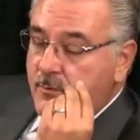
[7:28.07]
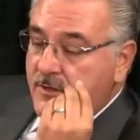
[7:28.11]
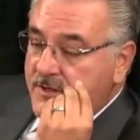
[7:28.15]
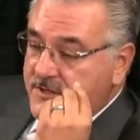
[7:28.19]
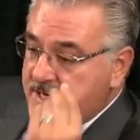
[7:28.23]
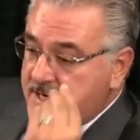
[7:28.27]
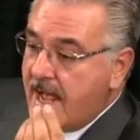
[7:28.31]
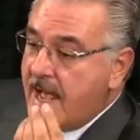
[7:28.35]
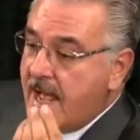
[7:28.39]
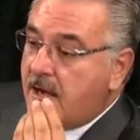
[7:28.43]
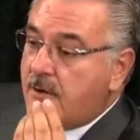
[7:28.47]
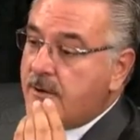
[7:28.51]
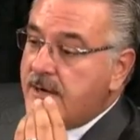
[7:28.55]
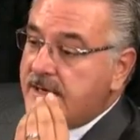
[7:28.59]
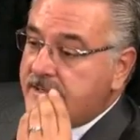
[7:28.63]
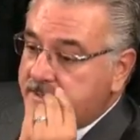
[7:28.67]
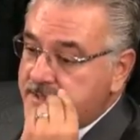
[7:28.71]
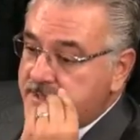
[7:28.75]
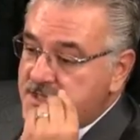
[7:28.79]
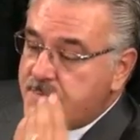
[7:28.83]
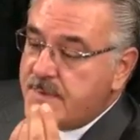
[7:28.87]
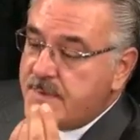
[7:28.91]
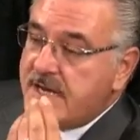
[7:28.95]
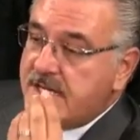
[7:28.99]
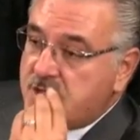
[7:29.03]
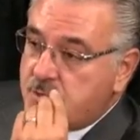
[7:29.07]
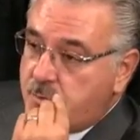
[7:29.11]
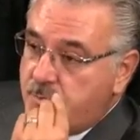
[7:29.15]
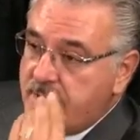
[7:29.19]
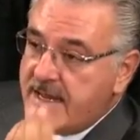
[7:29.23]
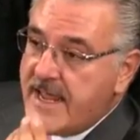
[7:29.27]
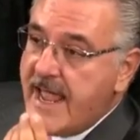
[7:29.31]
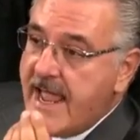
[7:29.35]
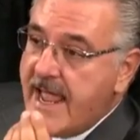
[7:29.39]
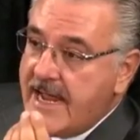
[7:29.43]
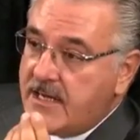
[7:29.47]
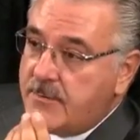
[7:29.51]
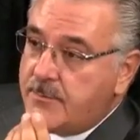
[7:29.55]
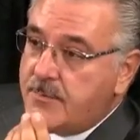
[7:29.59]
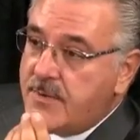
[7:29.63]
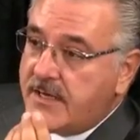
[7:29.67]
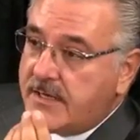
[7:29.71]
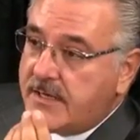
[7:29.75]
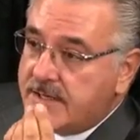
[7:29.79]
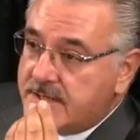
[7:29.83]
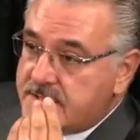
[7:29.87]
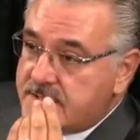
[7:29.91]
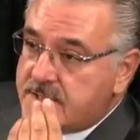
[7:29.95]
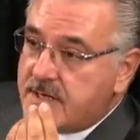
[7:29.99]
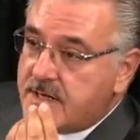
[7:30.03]
We tolerate the speech we hate
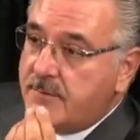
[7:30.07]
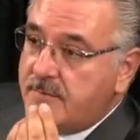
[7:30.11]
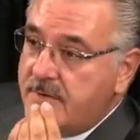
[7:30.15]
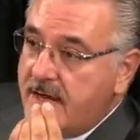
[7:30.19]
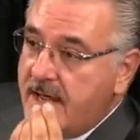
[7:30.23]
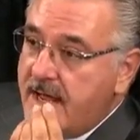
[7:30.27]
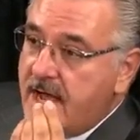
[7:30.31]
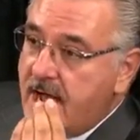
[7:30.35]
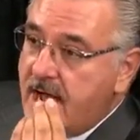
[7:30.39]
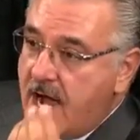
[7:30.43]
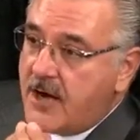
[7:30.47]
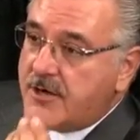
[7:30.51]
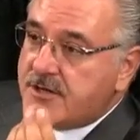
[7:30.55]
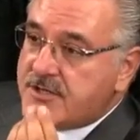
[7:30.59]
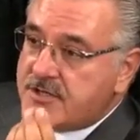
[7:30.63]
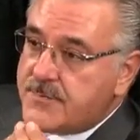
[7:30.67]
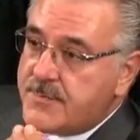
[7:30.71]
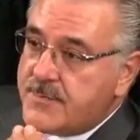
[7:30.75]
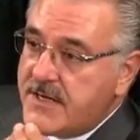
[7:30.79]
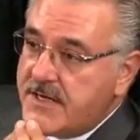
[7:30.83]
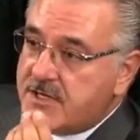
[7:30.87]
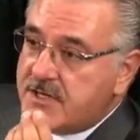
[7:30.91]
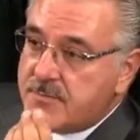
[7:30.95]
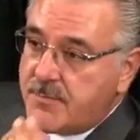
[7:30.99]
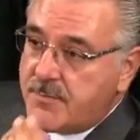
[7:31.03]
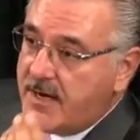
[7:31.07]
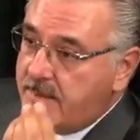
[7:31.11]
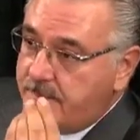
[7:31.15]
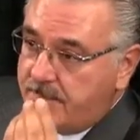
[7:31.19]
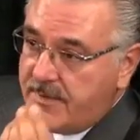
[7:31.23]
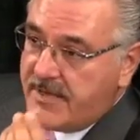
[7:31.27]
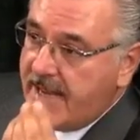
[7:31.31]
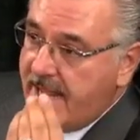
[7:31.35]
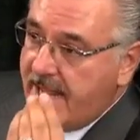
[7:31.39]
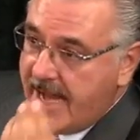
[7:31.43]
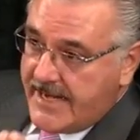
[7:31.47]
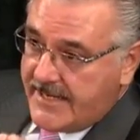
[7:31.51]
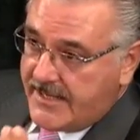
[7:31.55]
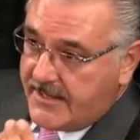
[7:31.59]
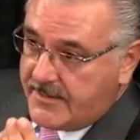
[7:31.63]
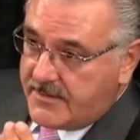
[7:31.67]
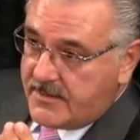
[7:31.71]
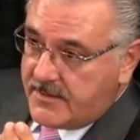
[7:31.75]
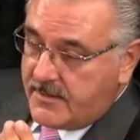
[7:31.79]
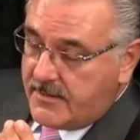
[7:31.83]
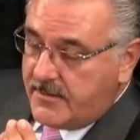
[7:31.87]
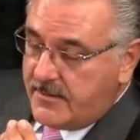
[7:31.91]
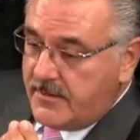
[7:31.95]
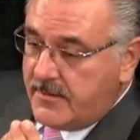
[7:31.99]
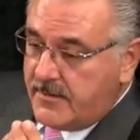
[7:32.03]
because someday our speech might be
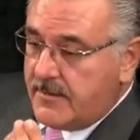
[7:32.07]
hated.